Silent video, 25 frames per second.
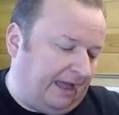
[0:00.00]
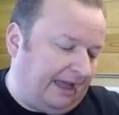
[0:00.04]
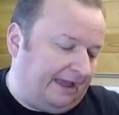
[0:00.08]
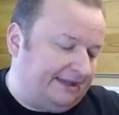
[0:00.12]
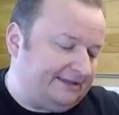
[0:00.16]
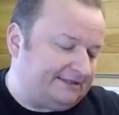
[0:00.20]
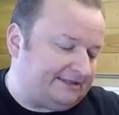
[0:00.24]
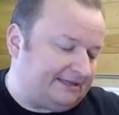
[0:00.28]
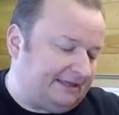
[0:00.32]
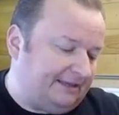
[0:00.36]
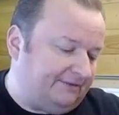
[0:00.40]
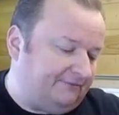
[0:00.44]

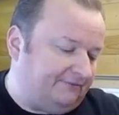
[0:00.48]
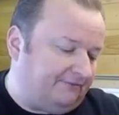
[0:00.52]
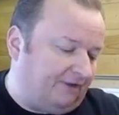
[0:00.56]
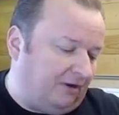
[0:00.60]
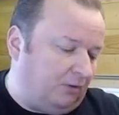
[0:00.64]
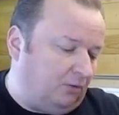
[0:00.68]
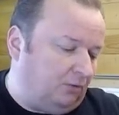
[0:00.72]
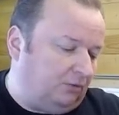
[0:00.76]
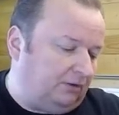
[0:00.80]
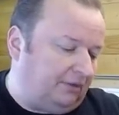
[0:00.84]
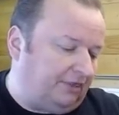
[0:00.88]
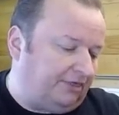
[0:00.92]
18
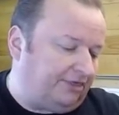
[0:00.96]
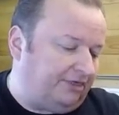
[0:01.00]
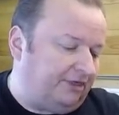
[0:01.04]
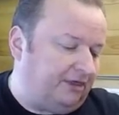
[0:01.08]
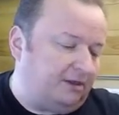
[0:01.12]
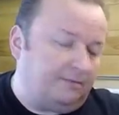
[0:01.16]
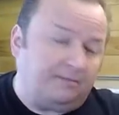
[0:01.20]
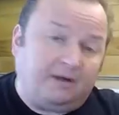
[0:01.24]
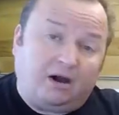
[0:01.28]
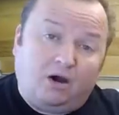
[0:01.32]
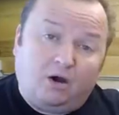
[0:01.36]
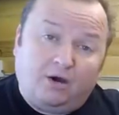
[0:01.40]
volt
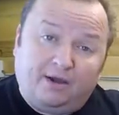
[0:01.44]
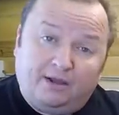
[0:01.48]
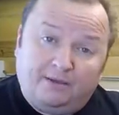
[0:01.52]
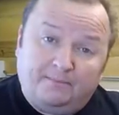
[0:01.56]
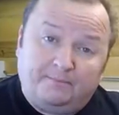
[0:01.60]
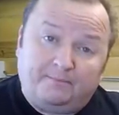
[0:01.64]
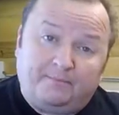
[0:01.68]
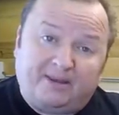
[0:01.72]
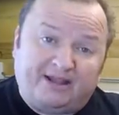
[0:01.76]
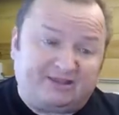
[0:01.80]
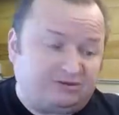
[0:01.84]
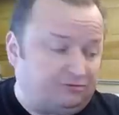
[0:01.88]
lithium
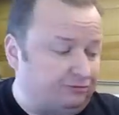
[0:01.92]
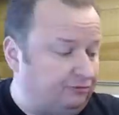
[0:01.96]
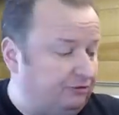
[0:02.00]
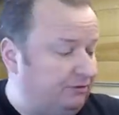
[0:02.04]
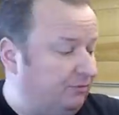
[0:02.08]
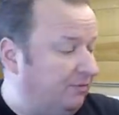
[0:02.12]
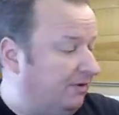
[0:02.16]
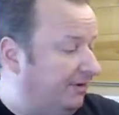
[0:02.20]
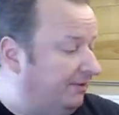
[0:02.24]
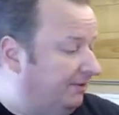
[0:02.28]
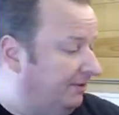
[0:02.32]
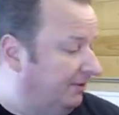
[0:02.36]
ion battery
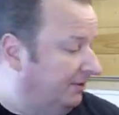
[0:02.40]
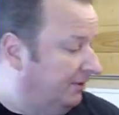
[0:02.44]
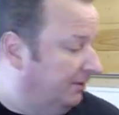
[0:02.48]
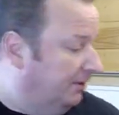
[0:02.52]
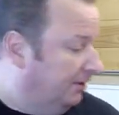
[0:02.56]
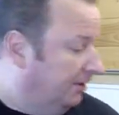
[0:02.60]
one,